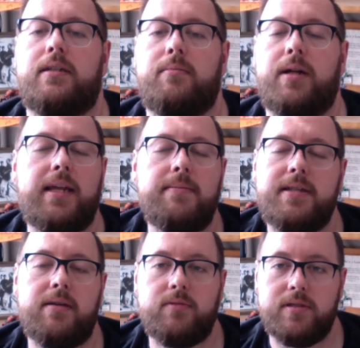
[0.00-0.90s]
But I keep
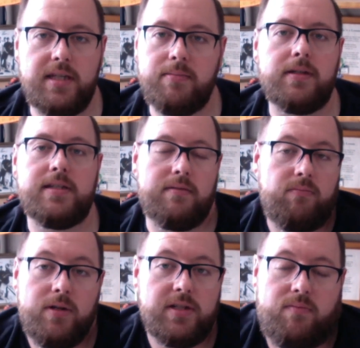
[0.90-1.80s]
saying we'll see, because
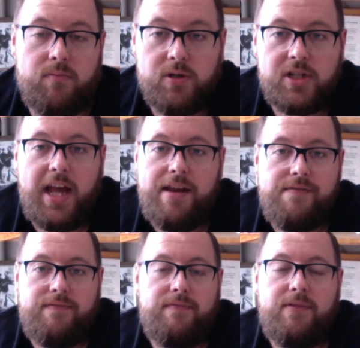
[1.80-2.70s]
we're just kind
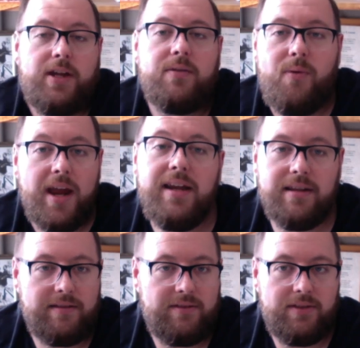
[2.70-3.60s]
of fucking waiting.